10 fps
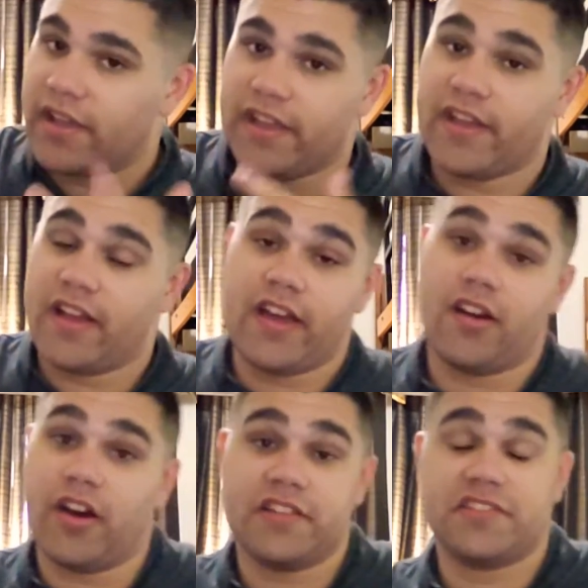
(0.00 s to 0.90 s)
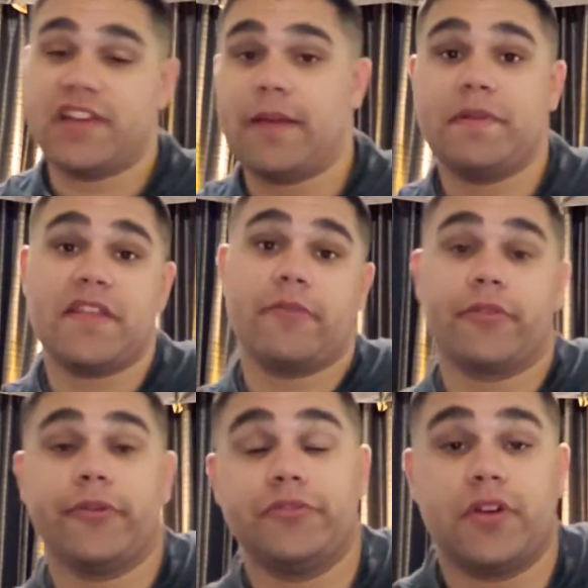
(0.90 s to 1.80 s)
And I'd be that
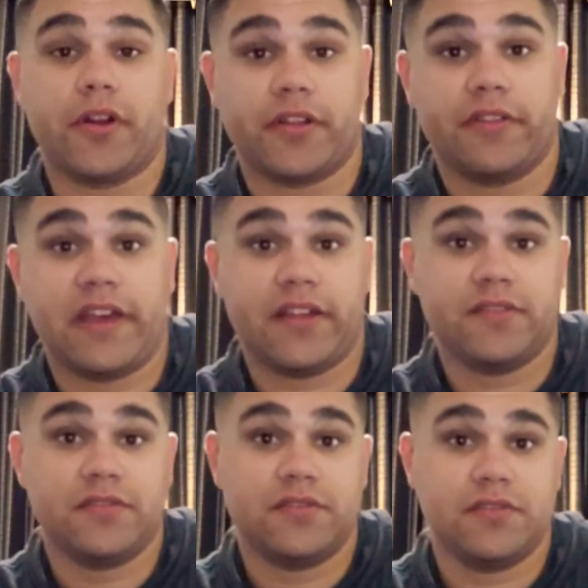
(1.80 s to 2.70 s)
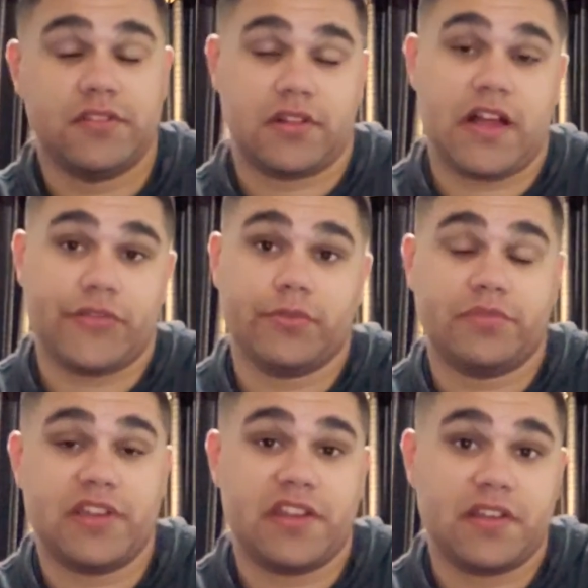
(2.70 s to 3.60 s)
recruit to argue that in a classroom
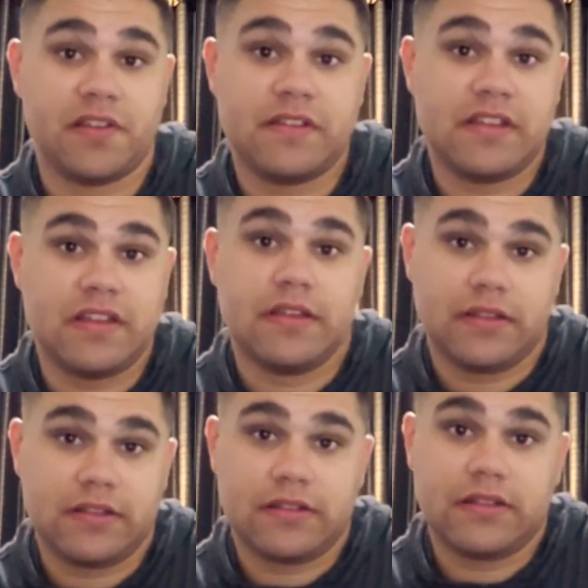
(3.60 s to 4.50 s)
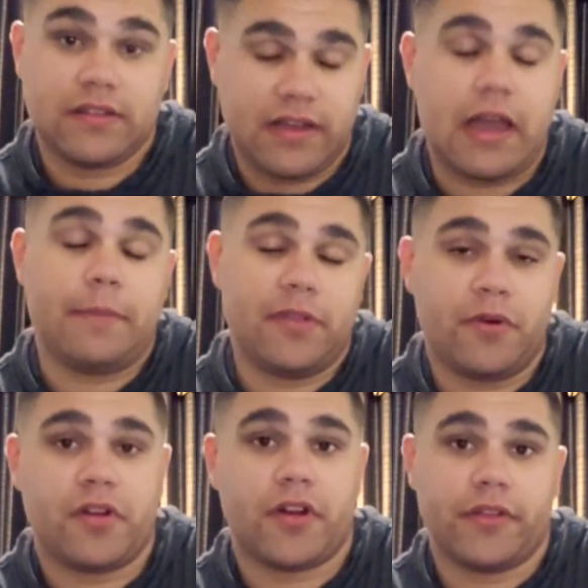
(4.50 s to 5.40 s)
setting. I'd be the
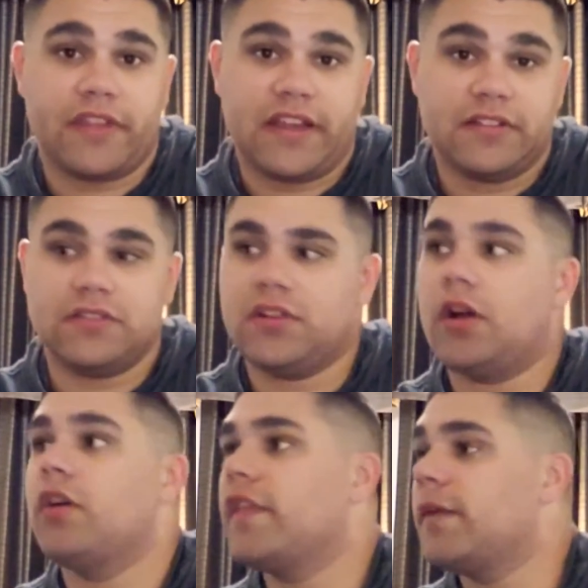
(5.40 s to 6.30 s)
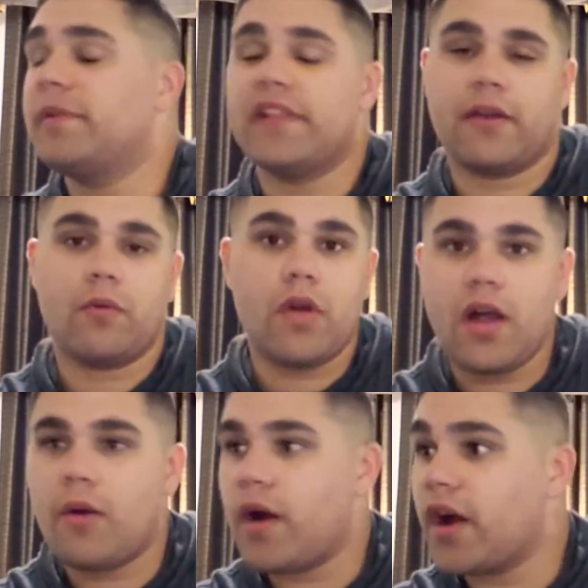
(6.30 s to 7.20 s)
one to argue that. They'd be like,
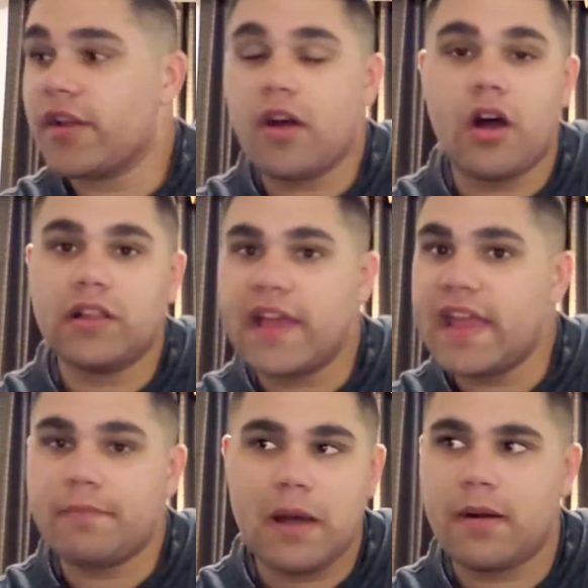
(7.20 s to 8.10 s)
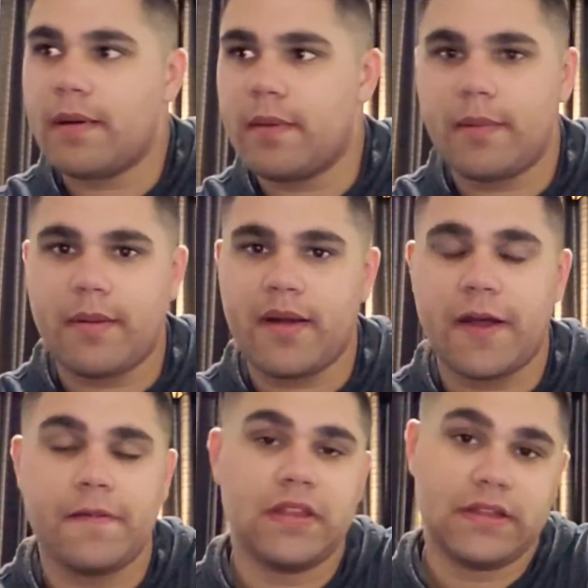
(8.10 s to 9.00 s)
why are y'all late? Blah, blah, blah, blah, blah, blah.